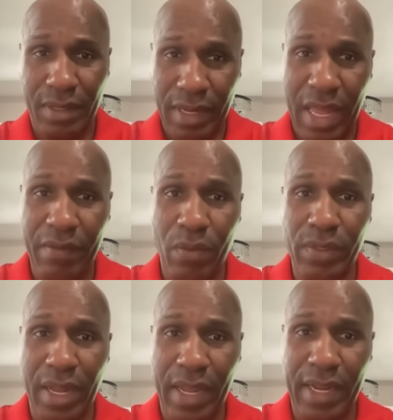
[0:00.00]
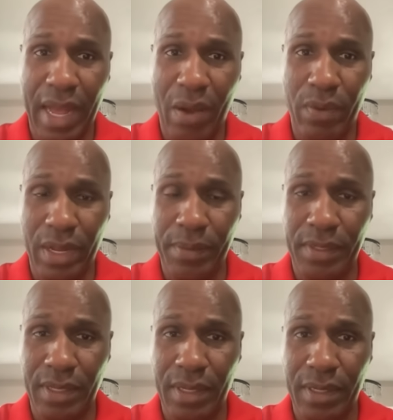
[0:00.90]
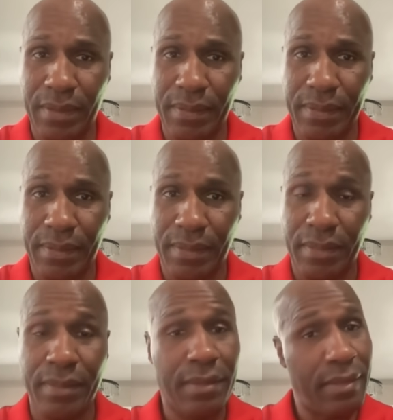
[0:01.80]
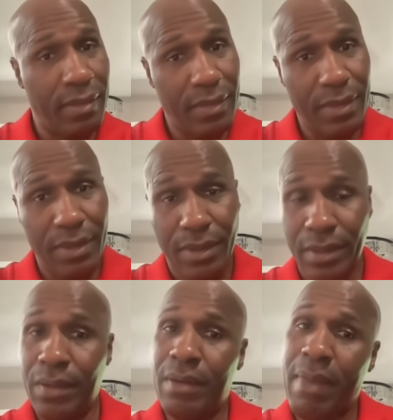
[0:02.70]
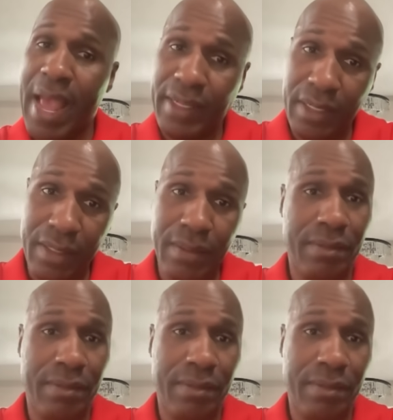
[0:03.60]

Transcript: David was hanging out with Epstein doing magic